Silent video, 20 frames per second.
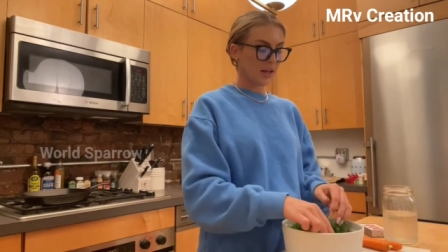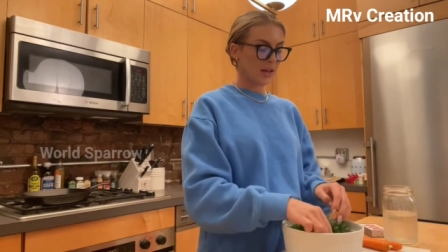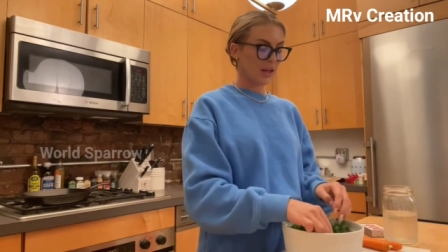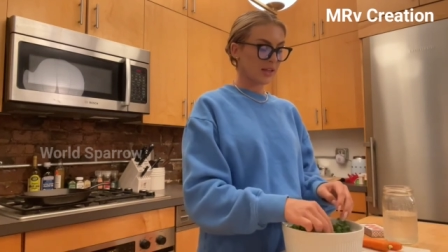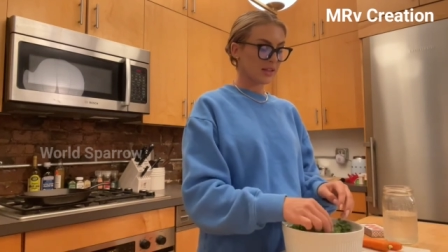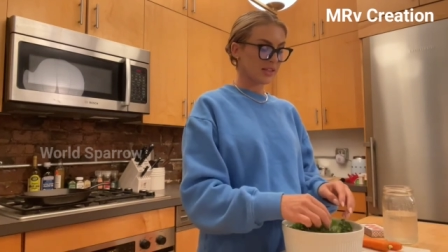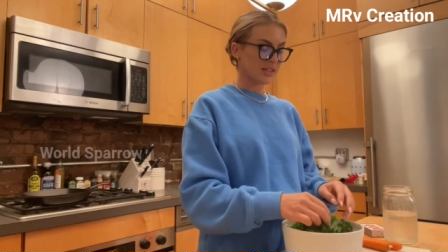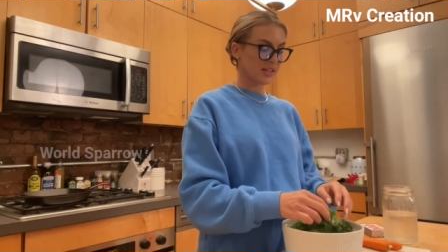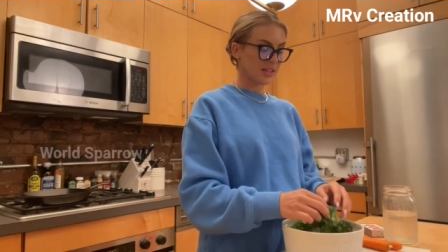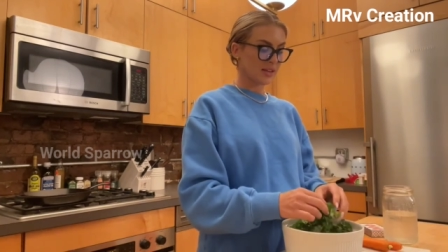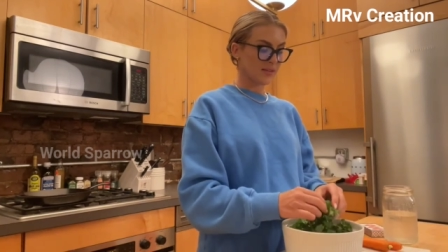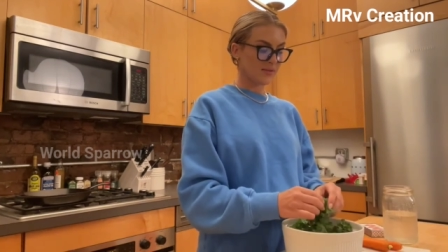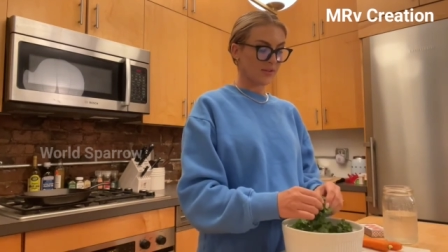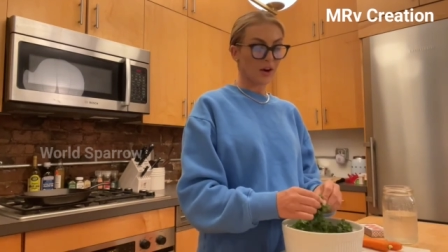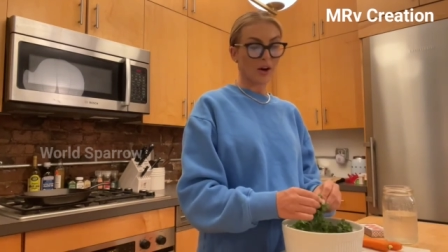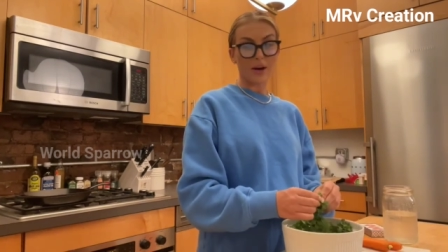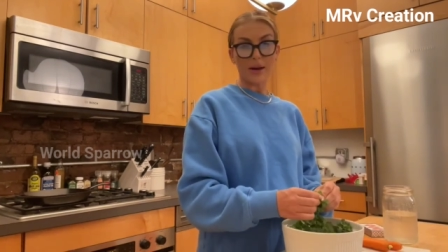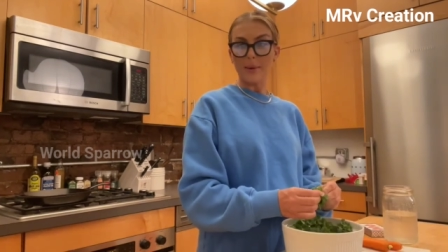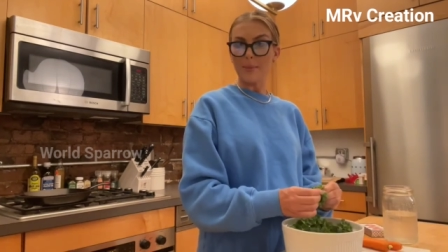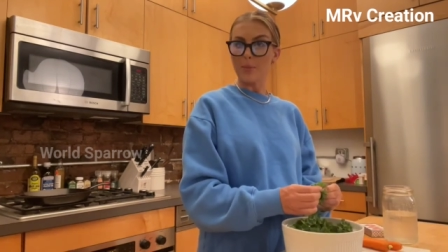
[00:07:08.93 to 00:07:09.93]
It's a
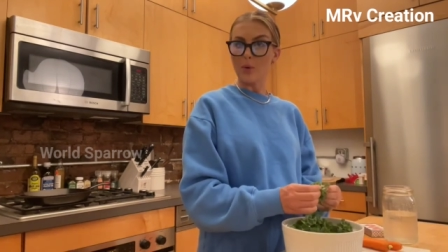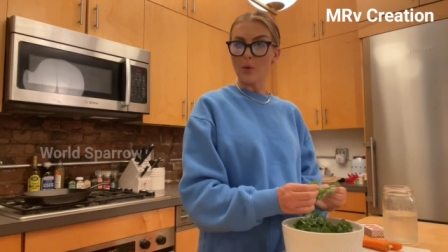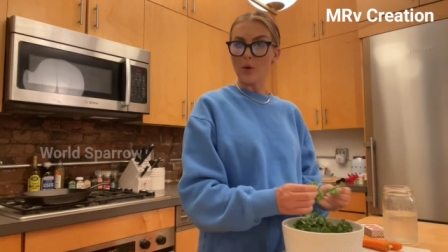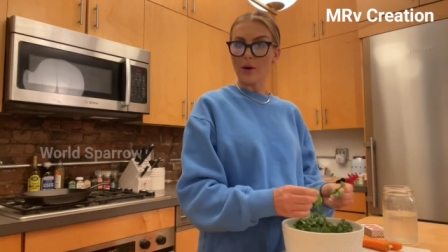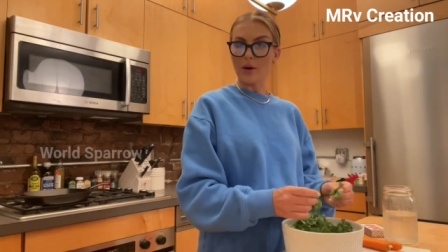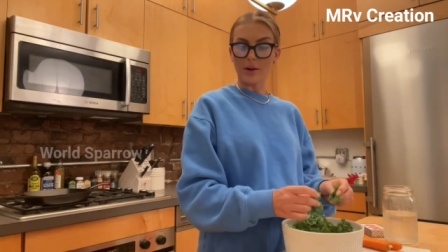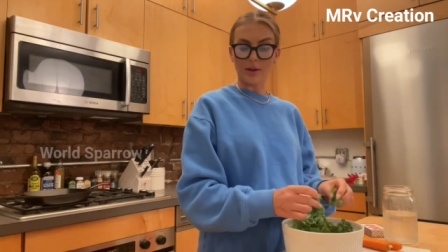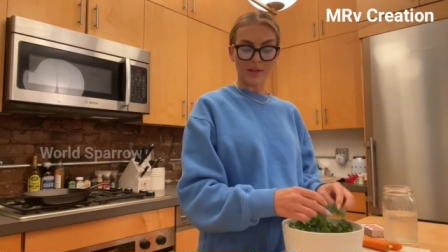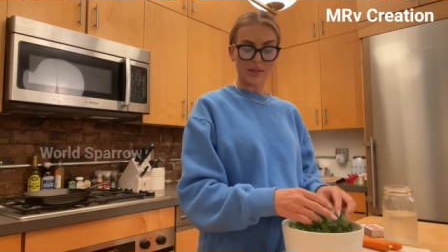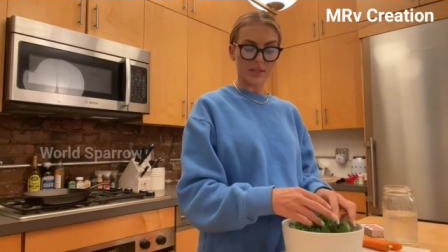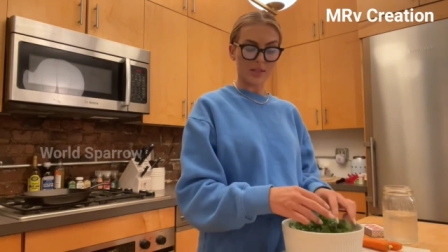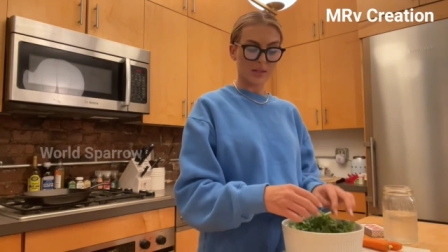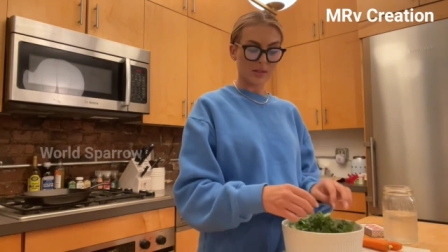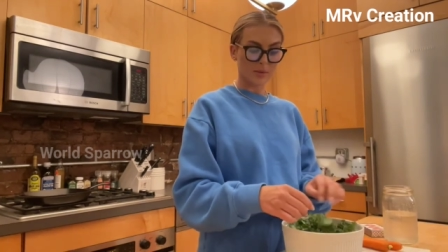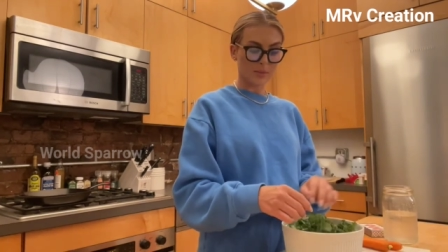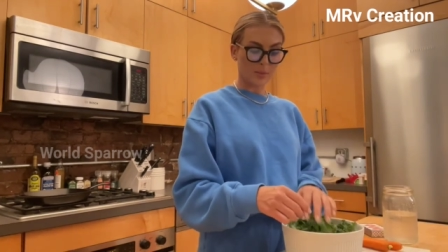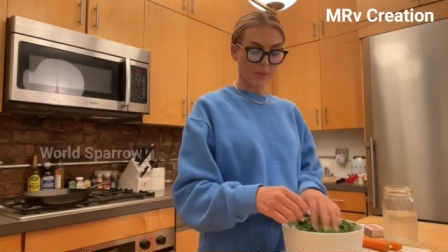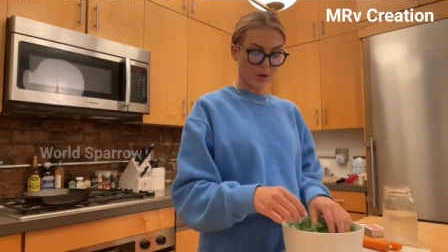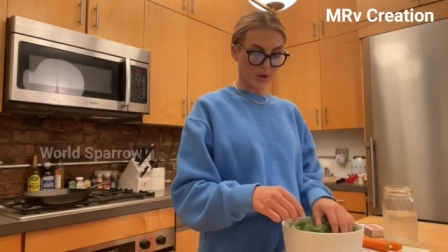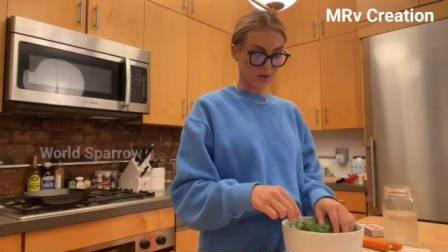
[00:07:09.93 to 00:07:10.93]
very important
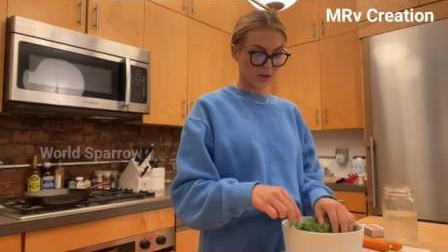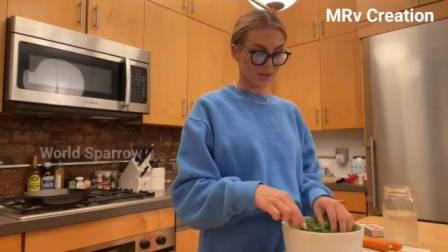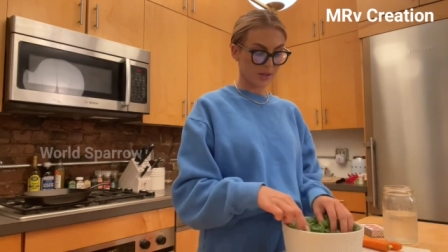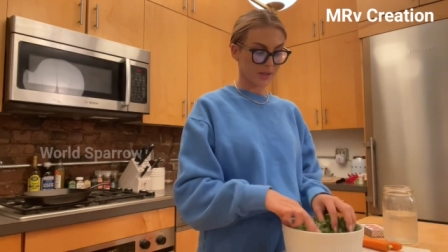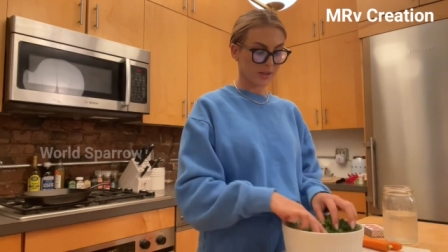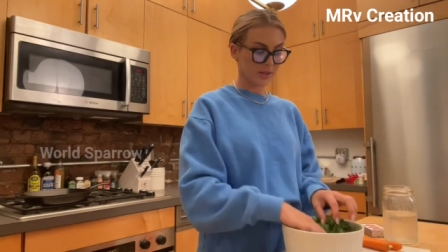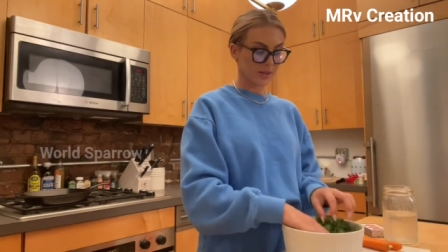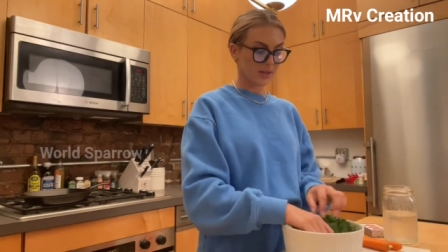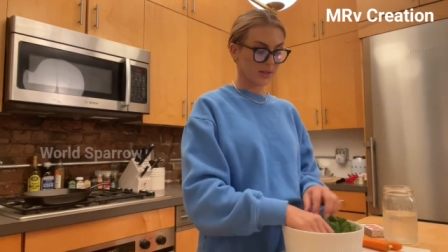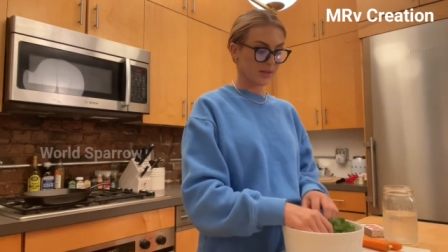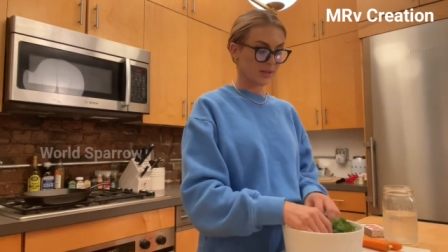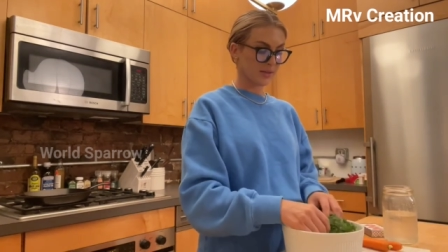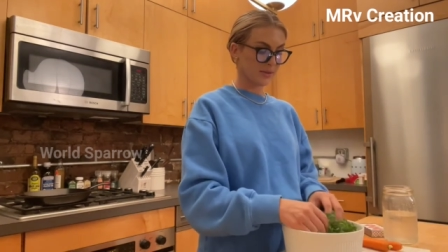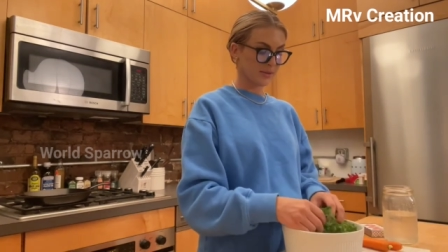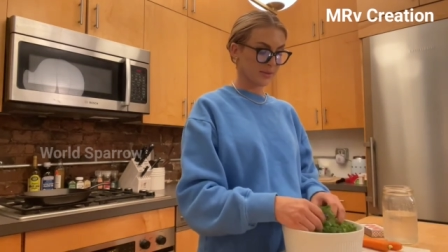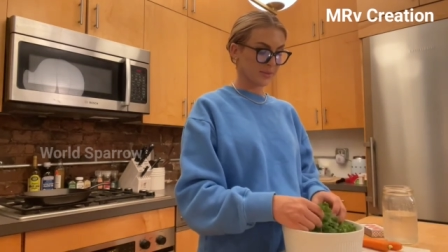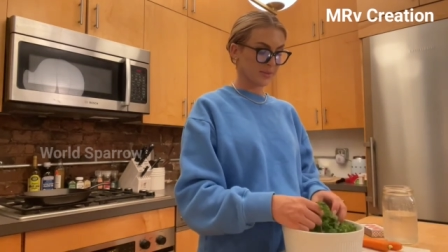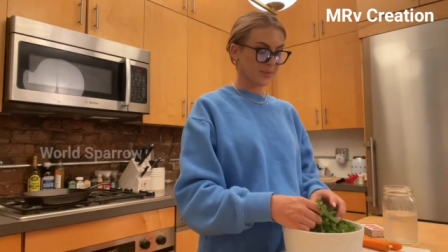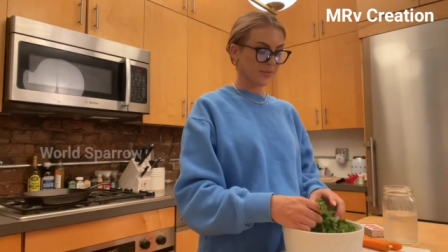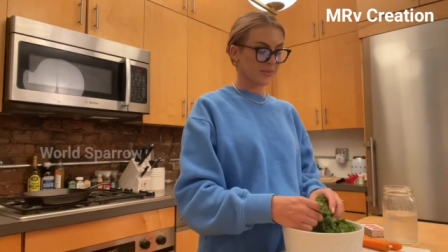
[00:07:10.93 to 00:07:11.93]
part
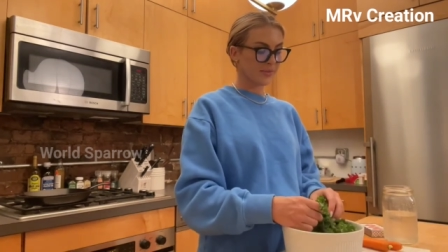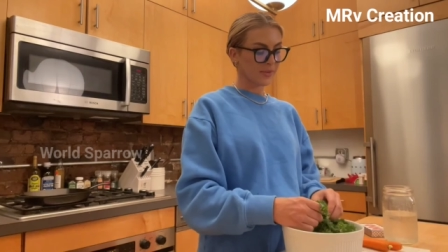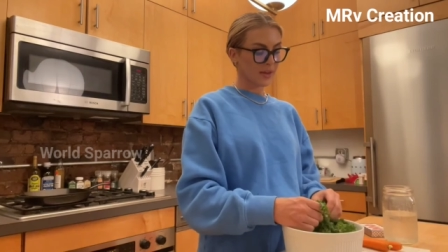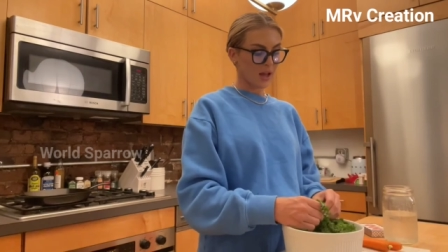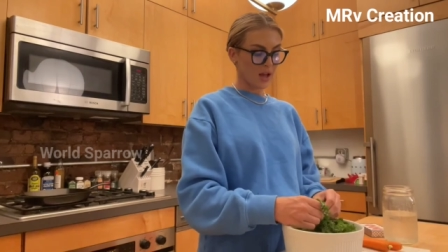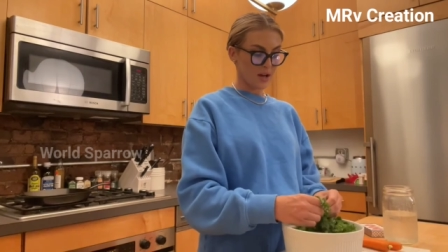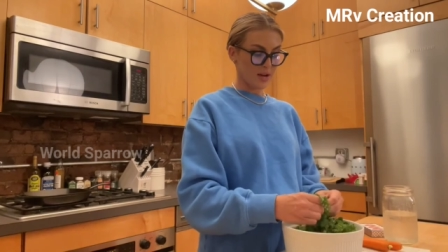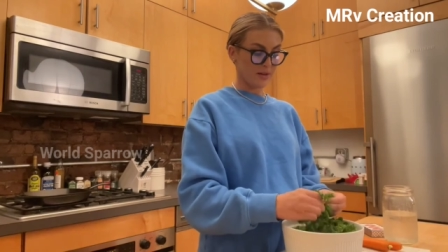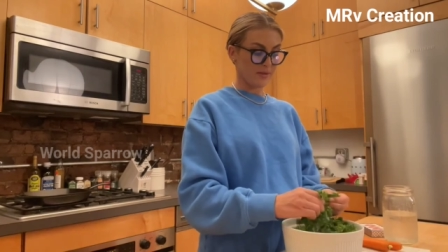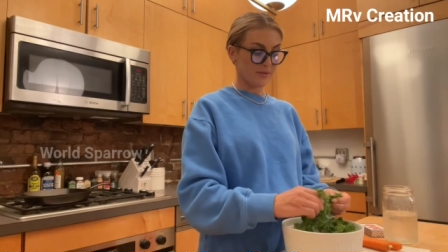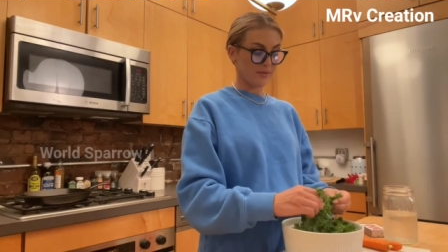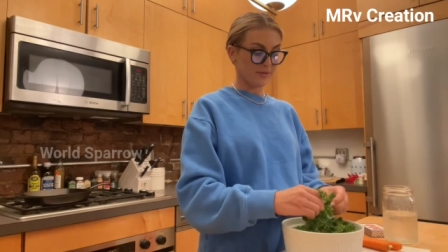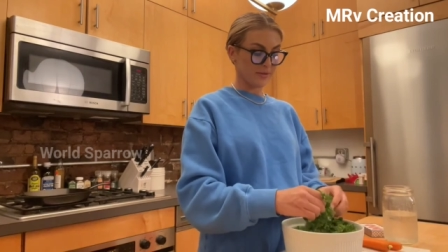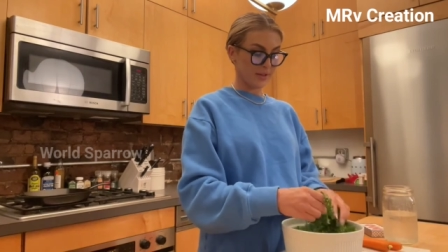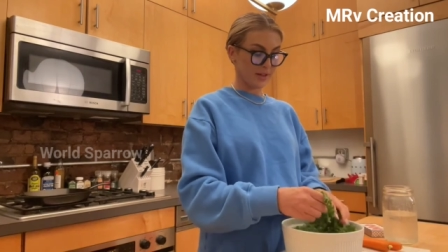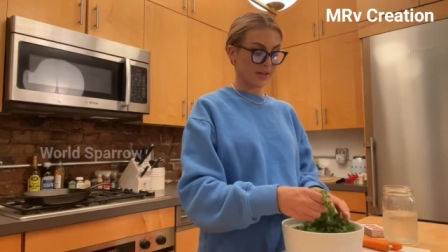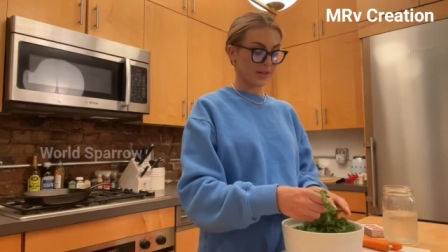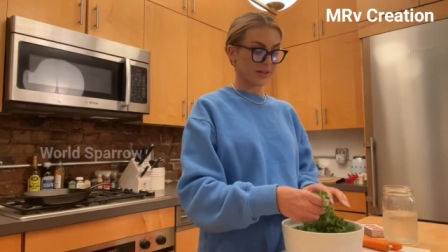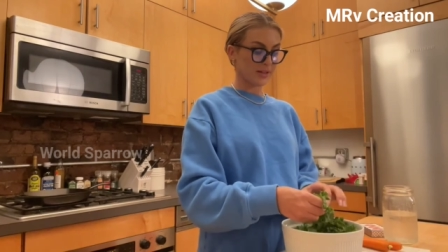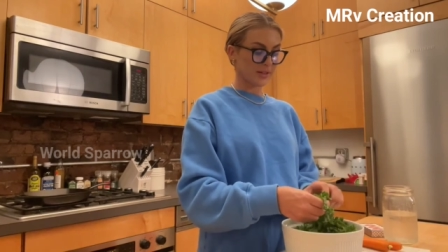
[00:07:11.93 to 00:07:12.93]
of
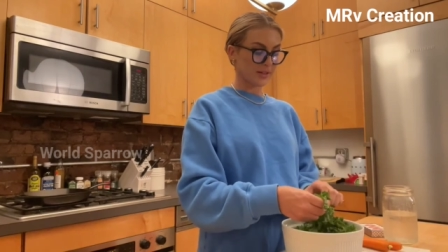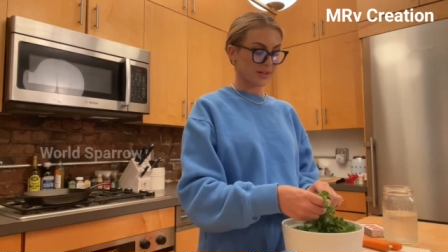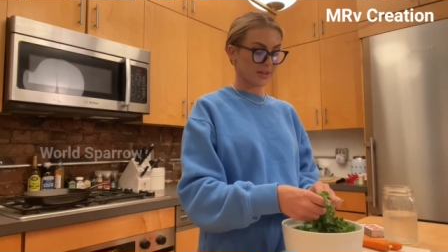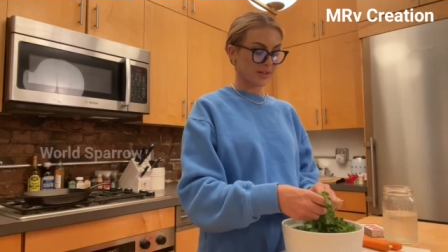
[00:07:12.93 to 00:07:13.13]
this.